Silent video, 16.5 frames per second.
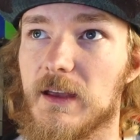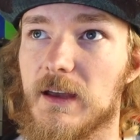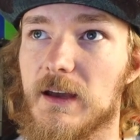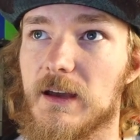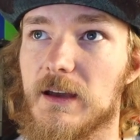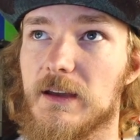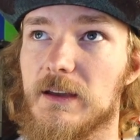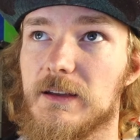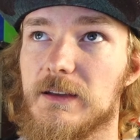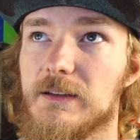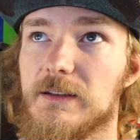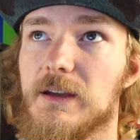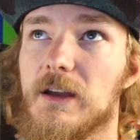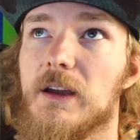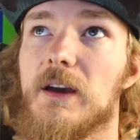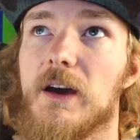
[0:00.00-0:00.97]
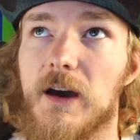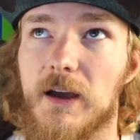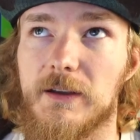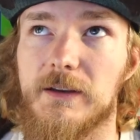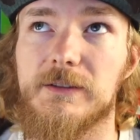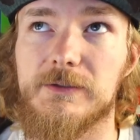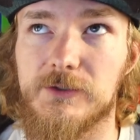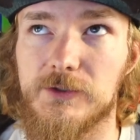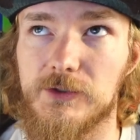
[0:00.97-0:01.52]
I
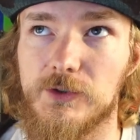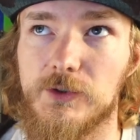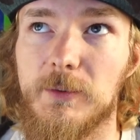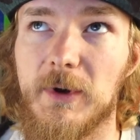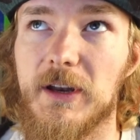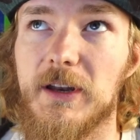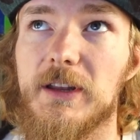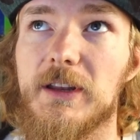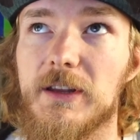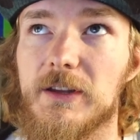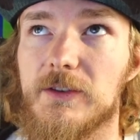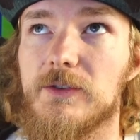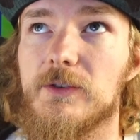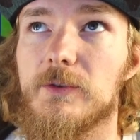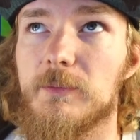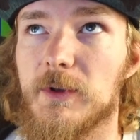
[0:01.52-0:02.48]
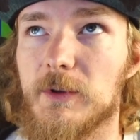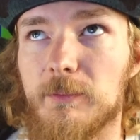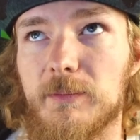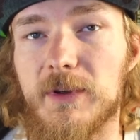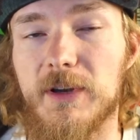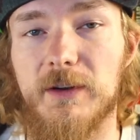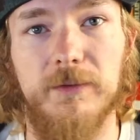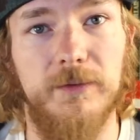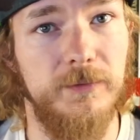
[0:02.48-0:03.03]
knew about it. It took me
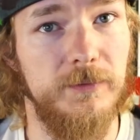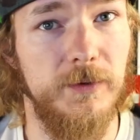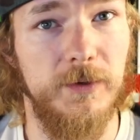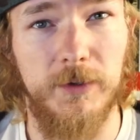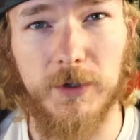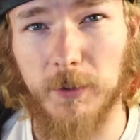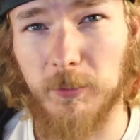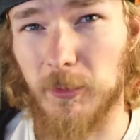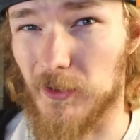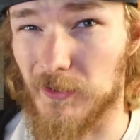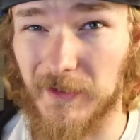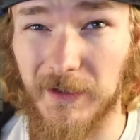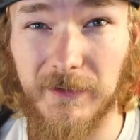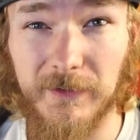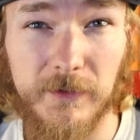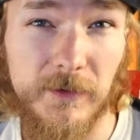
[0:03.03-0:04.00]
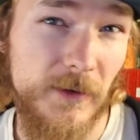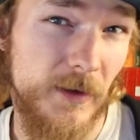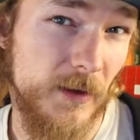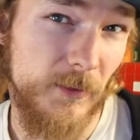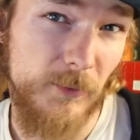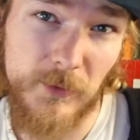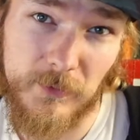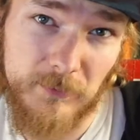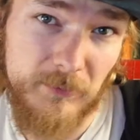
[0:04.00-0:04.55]
a couple of days because I
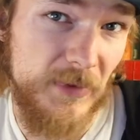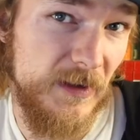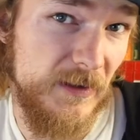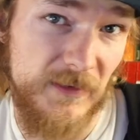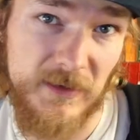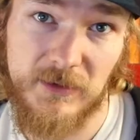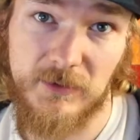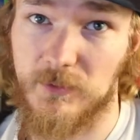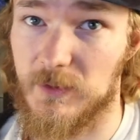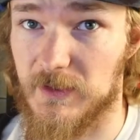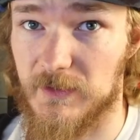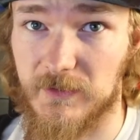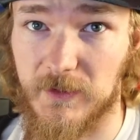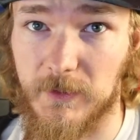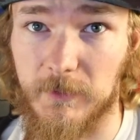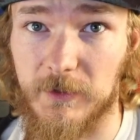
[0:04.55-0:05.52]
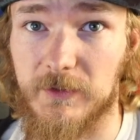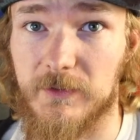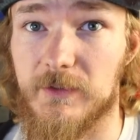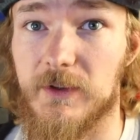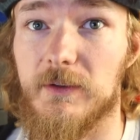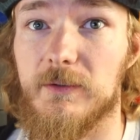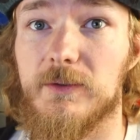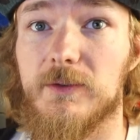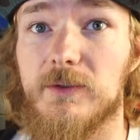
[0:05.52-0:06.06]
was busy doing some of the
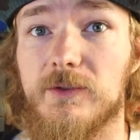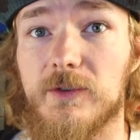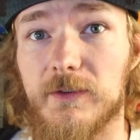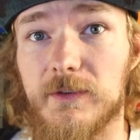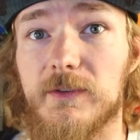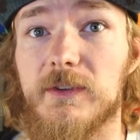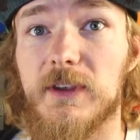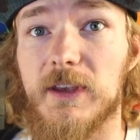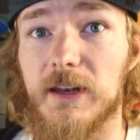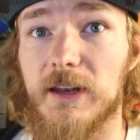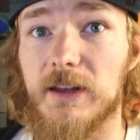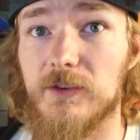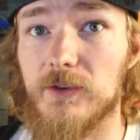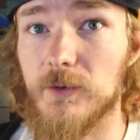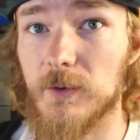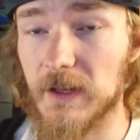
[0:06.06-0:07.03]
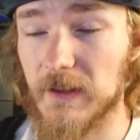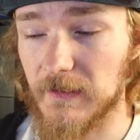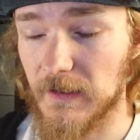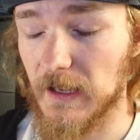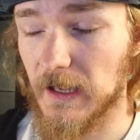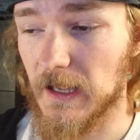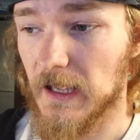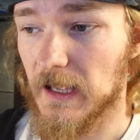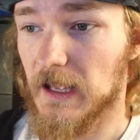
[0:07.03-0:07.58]
stuff to just get into it.
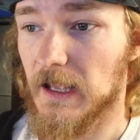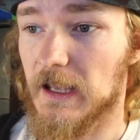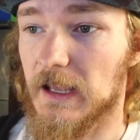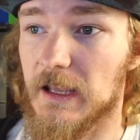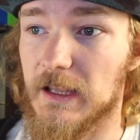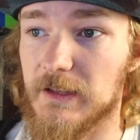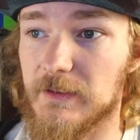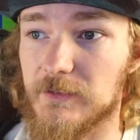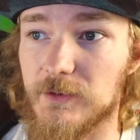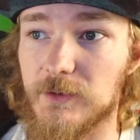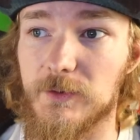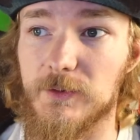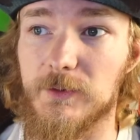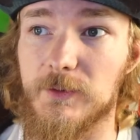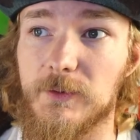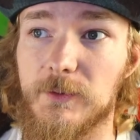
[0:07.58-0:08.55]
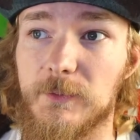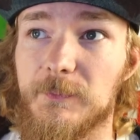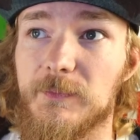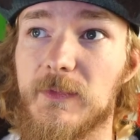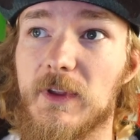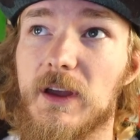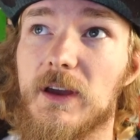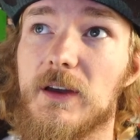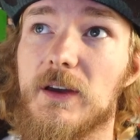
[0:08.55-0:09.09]
And so
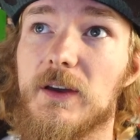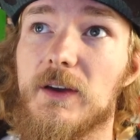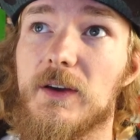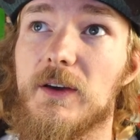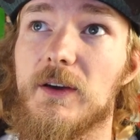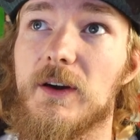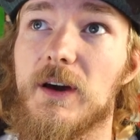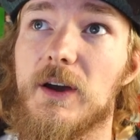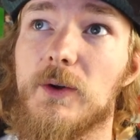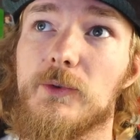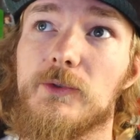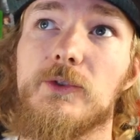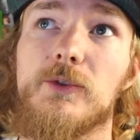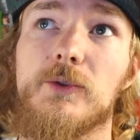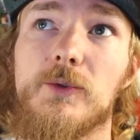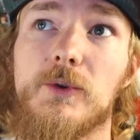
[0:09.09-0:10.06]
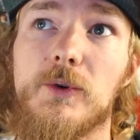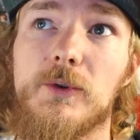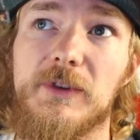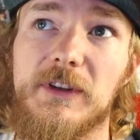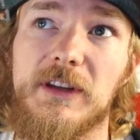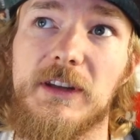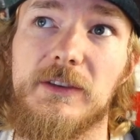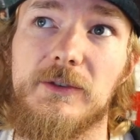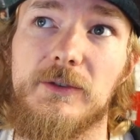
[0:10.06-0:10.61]
I also
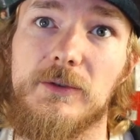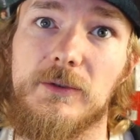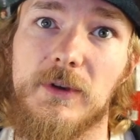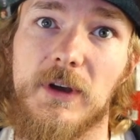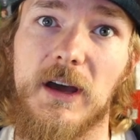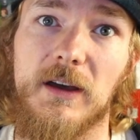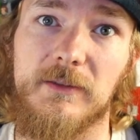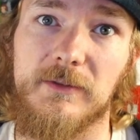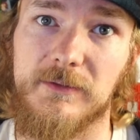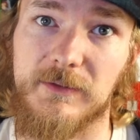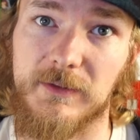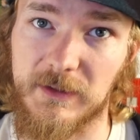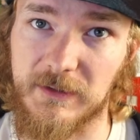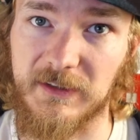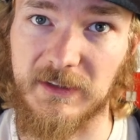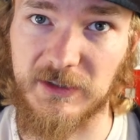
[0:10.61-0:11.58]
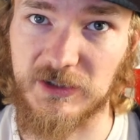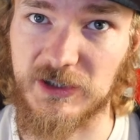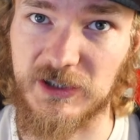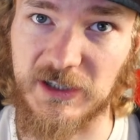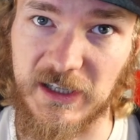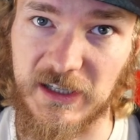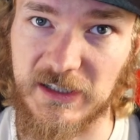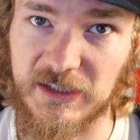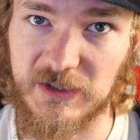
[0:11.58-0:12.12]
needed to have the
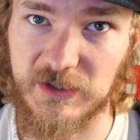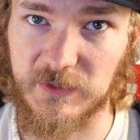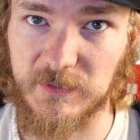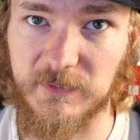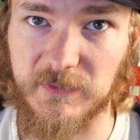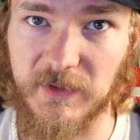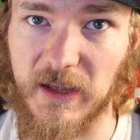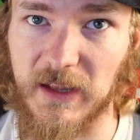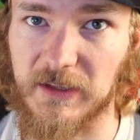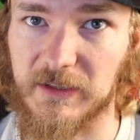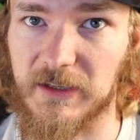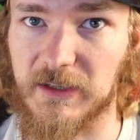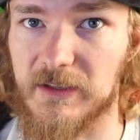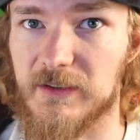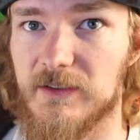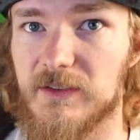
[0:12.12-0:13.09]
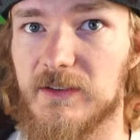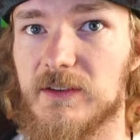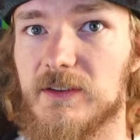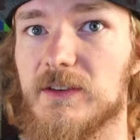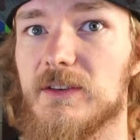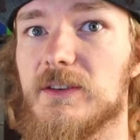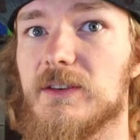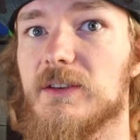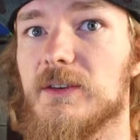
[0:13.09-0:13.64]
internet to validate
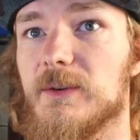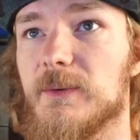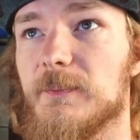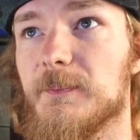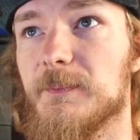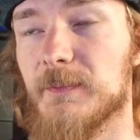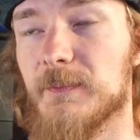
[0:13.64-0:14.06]
the